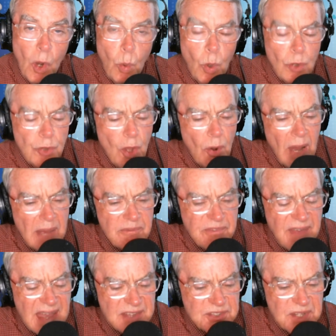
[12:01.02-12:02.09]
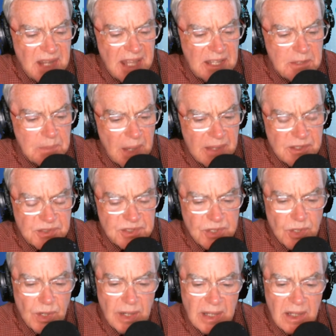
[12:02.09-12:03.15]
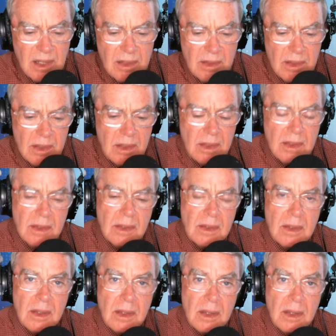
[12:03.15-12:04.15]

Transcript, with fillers: Well, no, I'm fascinated um, by the story. She wanted to do it for the four years